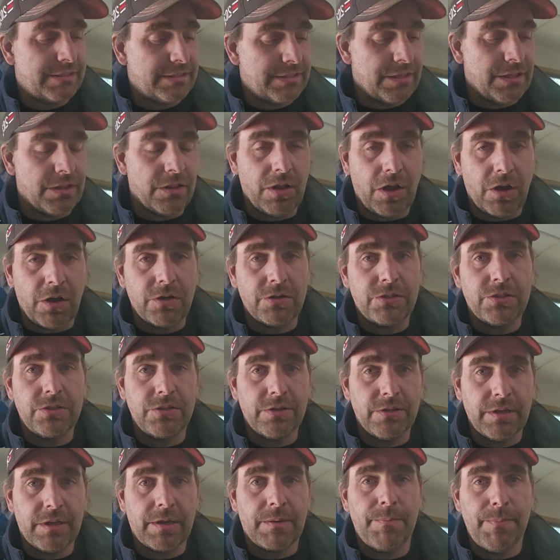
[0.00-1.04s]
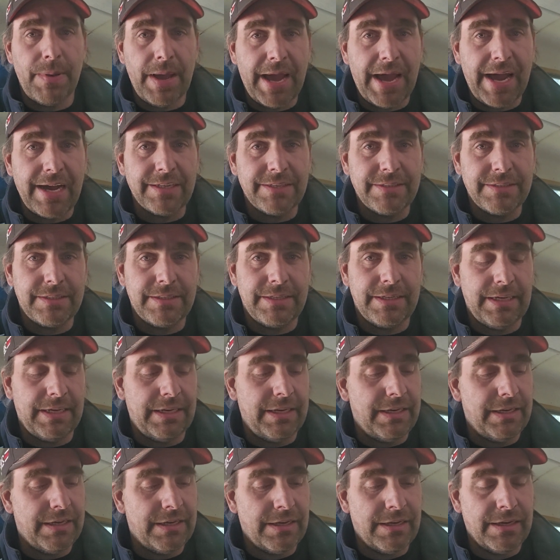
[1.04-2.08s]
The larger the capacity
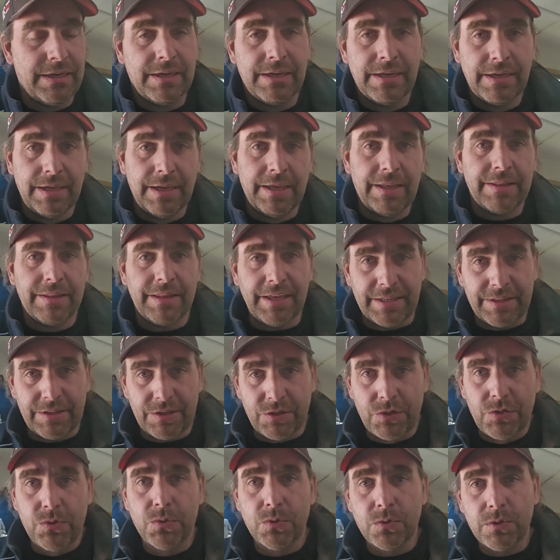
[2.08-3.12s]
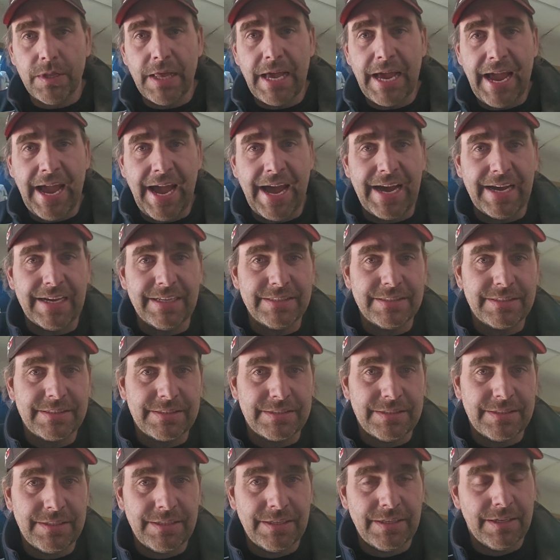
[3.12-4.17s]
that the tool has,